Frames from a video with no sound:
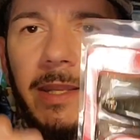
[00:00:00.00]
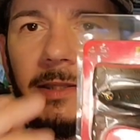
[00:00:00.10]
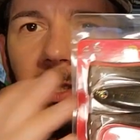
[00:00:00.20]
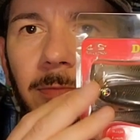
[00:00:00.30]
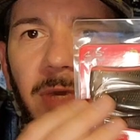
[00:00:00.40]
they
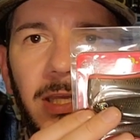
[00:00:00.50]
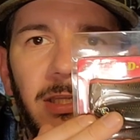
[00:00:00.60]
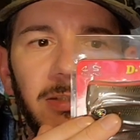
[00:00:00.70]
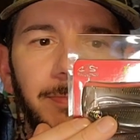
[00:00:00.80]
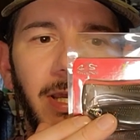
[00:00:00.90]
did make
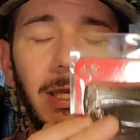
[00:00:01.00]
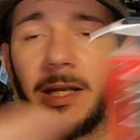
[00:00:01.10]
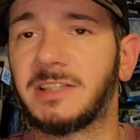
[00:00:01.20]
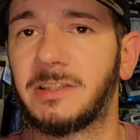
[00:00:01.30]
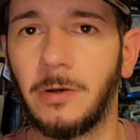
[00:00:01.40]
this bait, and
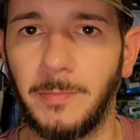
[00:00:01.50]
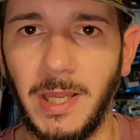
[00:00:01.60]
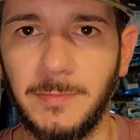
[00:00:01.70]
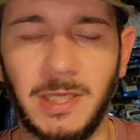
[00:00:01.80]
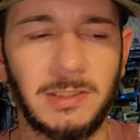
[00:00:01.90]
they still
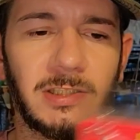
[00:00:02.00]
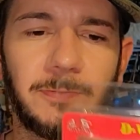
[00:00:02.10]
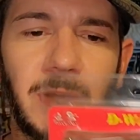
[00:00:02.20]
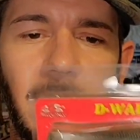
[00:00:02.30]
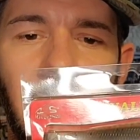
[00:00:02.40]
may make this
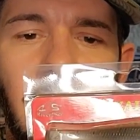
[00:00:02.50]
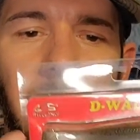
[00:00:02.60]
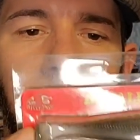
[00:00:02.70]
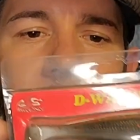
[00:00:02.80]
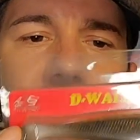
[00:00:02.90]
bait
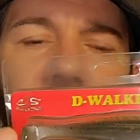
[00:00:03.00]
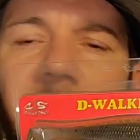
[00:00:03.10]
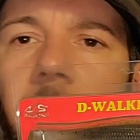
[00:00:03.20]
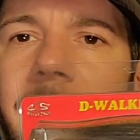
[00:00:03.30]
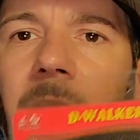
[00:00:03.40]

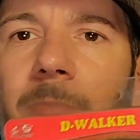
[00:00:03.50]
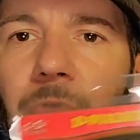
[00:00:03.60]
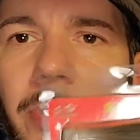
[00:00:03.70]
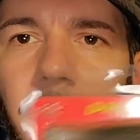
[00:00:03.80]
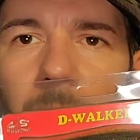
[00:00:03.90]
that's already
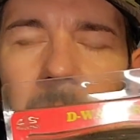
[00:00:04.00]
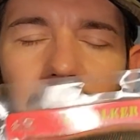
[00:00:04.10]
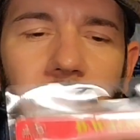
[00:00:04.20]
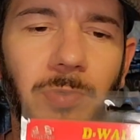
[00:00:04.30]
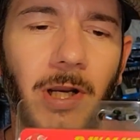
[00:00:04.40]

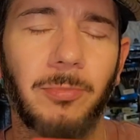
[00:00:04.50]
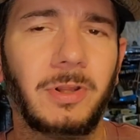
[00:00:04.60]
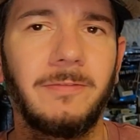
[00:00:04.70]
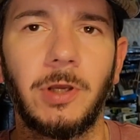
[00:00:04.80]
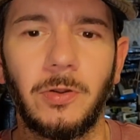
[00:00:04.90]
pre-rigged, but I
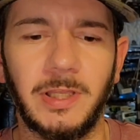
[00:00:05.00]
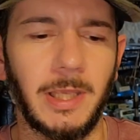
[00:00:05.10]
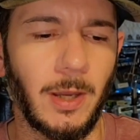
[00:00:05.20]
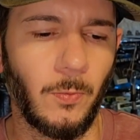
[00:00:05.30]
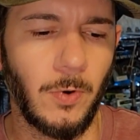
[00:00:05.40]
believe you only
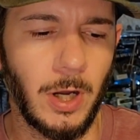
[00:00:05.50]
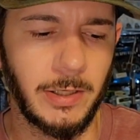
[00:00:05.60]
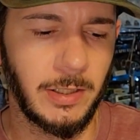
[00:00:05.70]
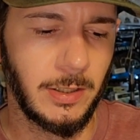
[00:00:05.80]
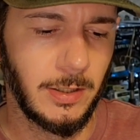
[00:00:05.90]
get
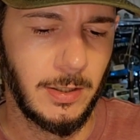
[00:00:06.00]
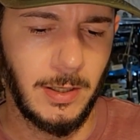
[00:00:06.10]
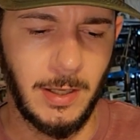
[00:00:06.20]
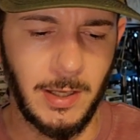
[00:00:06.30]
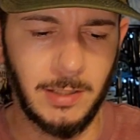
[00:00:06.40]
one.
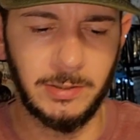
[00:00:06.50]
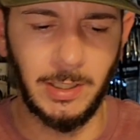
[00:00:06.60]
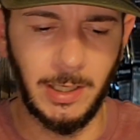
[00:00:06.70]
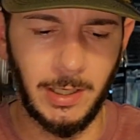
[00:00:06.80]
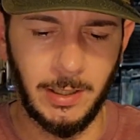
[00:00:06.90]
And
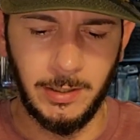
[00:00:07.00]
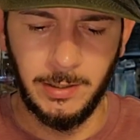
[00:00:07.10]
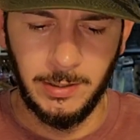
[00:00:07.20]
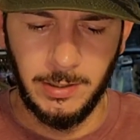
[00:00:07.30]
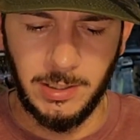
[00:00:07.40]

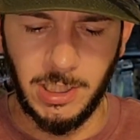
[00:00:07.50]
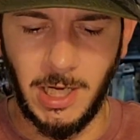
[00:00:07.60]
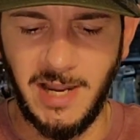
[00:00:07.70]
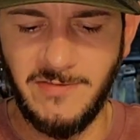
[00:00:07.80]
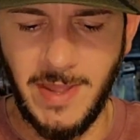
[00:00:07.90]
you know,
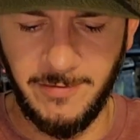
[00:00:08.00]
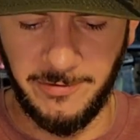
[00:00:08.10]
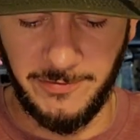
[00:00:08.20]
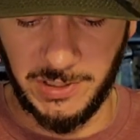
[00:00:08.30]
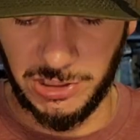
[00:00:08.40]
I've never
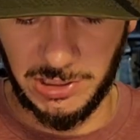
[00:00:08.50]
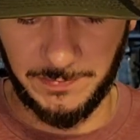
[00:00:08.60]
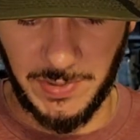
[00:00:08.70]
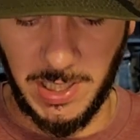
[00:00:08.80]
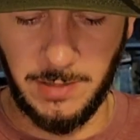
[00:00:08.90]
fished this
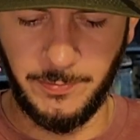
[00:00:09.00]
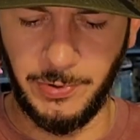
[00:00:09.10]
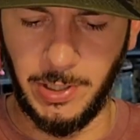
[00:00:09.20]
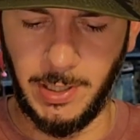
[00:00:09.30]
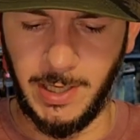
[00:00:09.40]
bait,
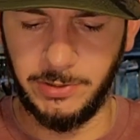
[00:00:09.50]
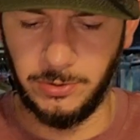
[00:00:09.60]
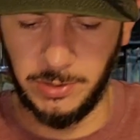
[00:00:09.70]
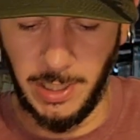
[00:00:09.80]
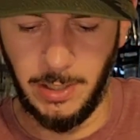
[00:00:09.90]
but I
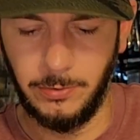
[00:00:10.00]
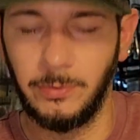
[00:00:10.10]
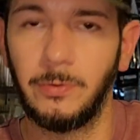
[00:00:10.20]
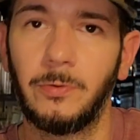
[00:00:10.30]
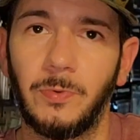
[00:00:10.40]
do know
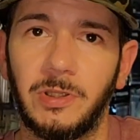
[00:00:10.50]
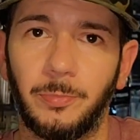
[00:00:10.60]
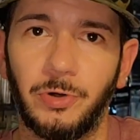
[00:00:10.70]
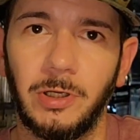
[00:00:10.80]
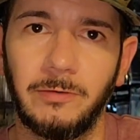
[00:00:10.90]
with the
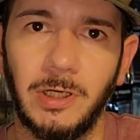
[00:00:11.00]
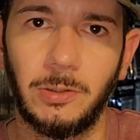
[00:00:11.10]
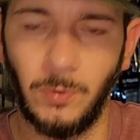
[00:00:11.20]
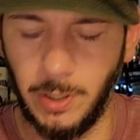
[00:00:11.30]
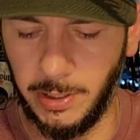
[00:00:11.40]

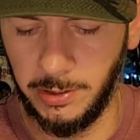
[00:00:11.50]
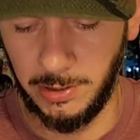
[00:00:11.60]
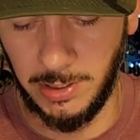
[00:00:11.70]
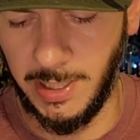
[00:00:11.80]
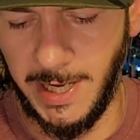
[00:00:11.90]
pre-rigged one,
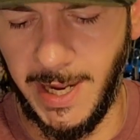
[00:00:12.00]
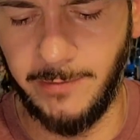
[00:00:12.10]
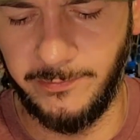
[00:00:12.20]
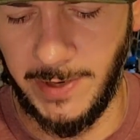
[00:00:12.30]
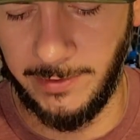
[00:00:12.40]
it
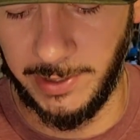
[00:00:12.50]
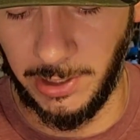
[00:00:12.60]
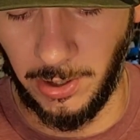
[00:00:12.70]
had very